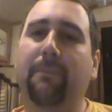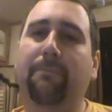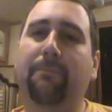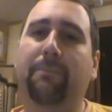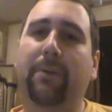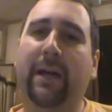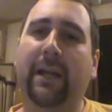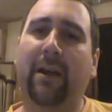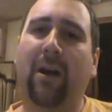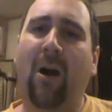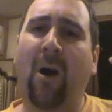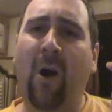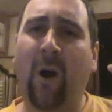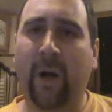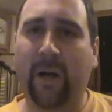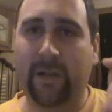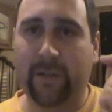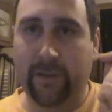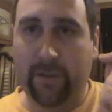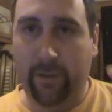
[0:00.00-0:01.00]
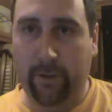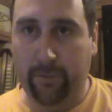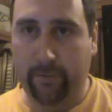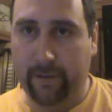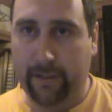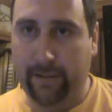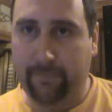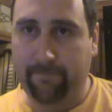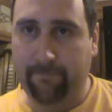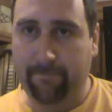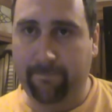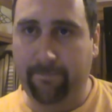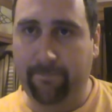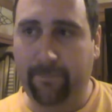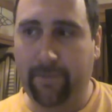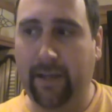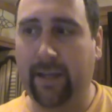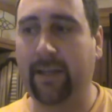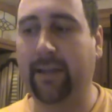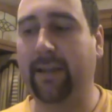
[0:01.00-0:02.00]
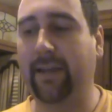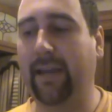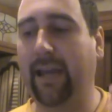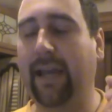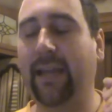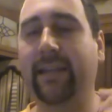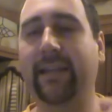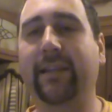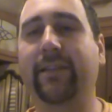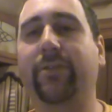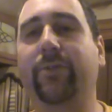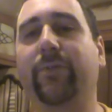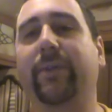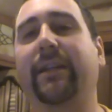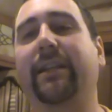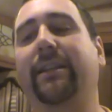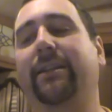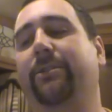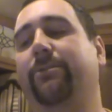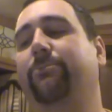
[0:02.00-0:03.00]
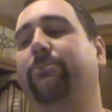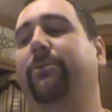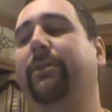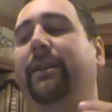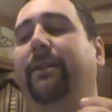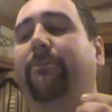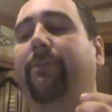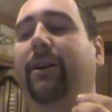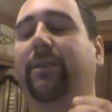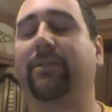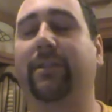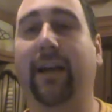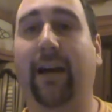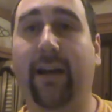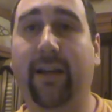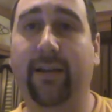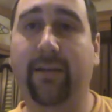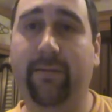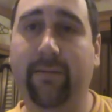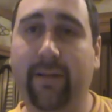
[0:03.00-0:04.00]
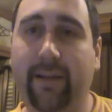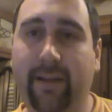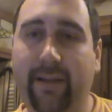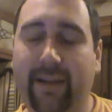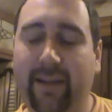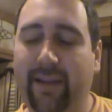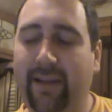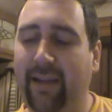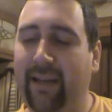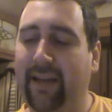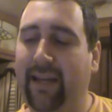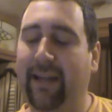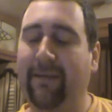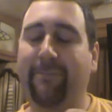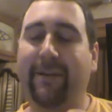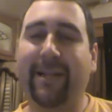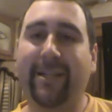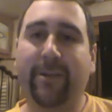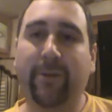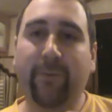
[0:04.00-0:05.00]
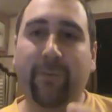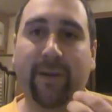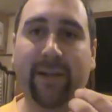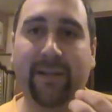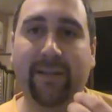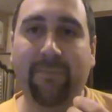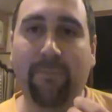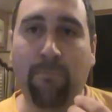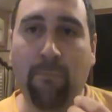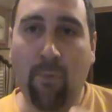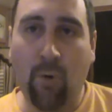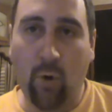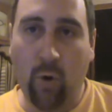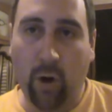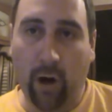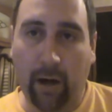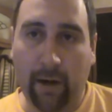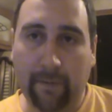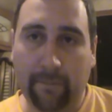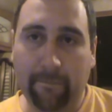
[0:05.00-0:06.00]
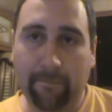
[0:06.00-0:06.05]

but heart to it. And the ending to it is really well done, and it makes you want more.